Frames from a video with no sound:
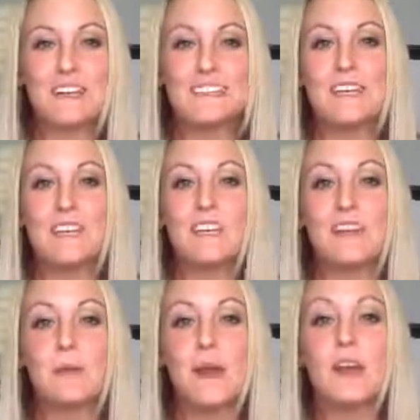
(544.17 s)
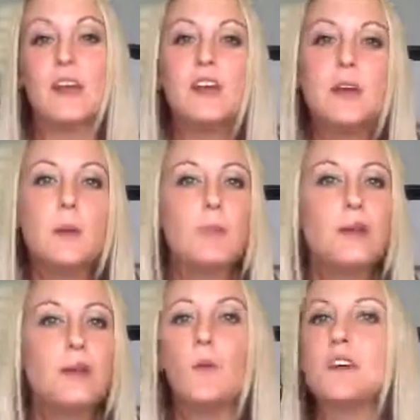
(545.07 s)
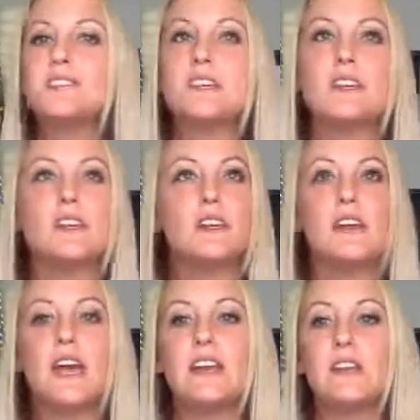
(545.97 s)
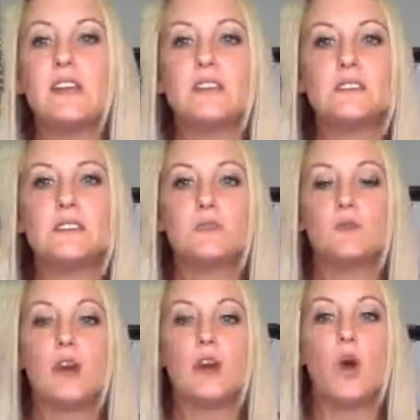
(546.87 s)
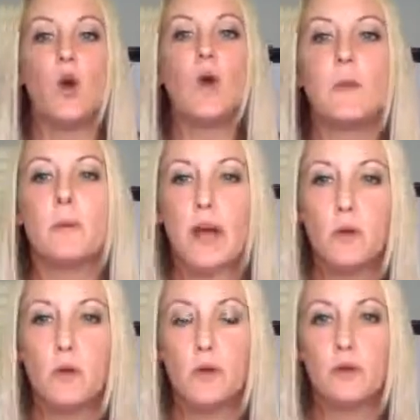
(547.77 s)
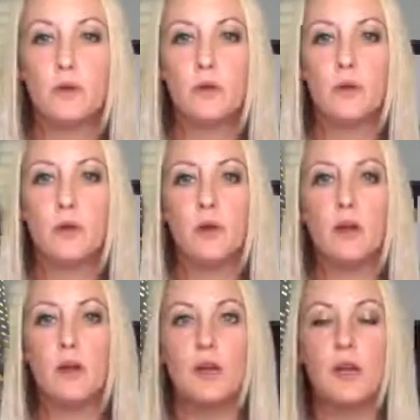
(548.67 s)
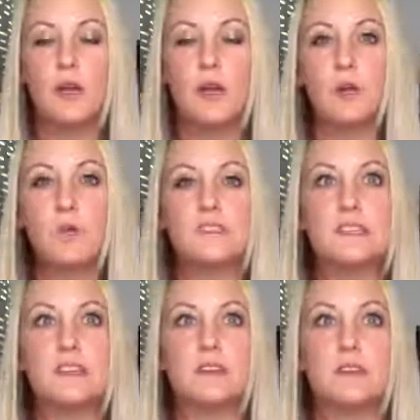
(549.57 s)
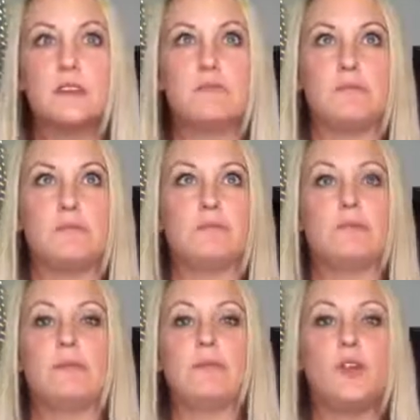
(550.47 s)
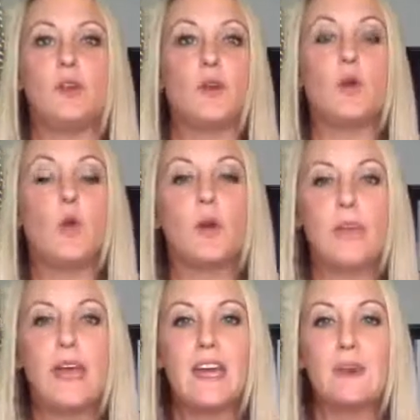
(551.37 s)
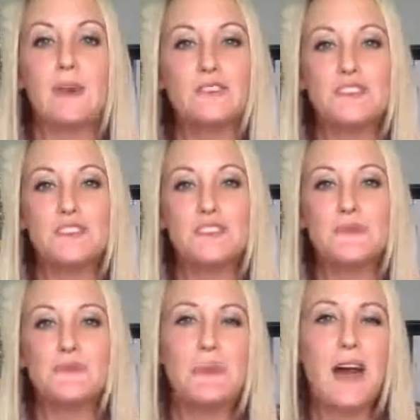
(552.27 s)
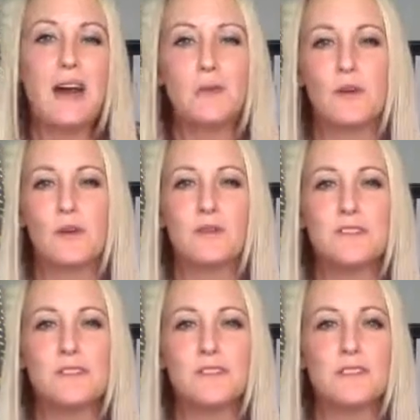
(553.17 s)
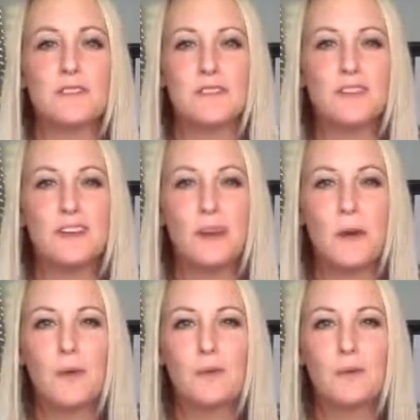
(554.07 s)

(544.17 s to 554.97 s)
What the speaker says: not going to say anything bad, but it wasn't anything to write home about. It wasn't, gourmet. It was pot roast, It